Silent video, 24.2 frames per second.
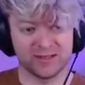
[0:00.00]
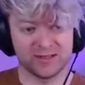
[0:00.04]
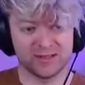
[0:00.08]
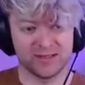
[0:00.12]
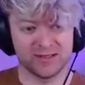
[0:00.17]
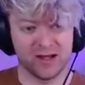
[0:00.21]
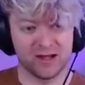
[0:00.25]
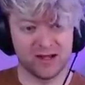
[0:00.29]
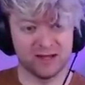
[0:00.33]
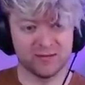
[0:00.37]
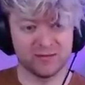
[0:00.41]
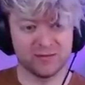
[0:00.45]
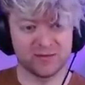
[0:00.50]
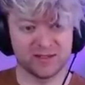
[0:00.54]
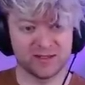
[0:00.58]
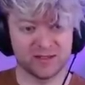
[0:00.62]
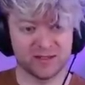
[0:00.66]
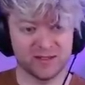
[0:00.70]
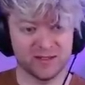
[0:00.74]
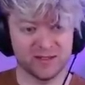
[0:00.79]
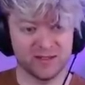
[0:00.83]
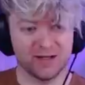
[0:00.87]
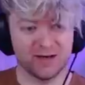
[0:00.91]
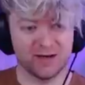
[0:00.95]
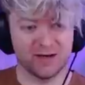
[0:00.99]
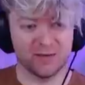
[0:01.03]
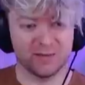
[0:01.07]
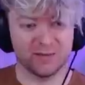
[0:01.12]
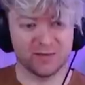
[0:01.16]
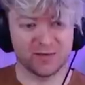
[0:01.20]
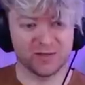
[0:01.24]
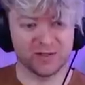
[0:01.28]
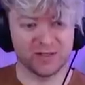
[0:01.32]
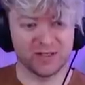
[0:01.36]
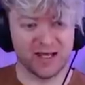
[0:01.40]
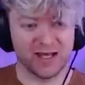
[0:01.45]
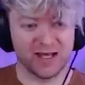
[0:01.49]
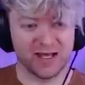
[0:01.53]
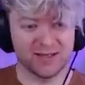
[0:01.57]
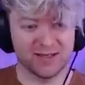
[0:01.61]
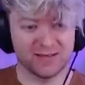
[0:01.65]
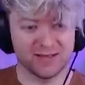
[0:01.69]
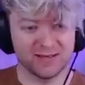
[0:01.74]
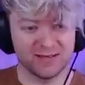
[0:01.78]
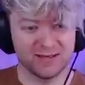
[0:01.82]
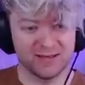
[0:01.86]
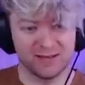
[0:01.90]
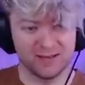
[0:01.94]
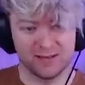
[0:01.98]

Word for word: solid position that our opponent has